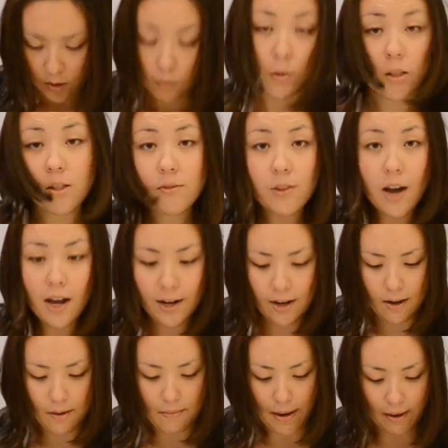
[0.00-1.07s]
Once you've got
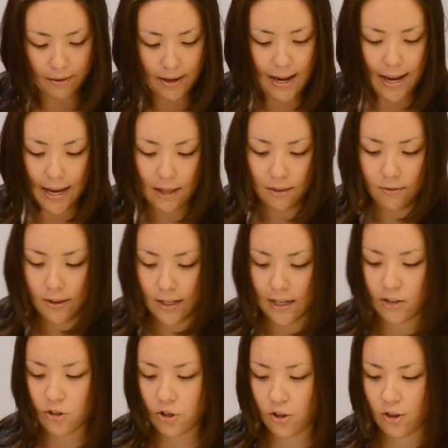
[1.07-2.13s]
it about 1/8 of an
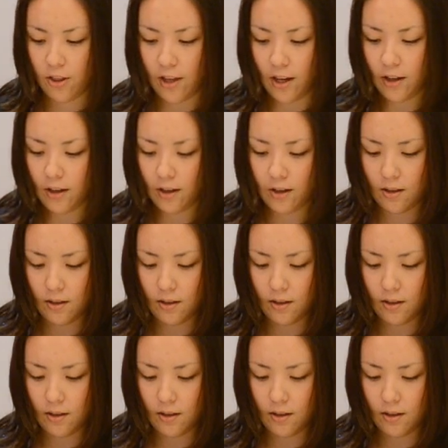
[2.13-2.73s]
inch thick,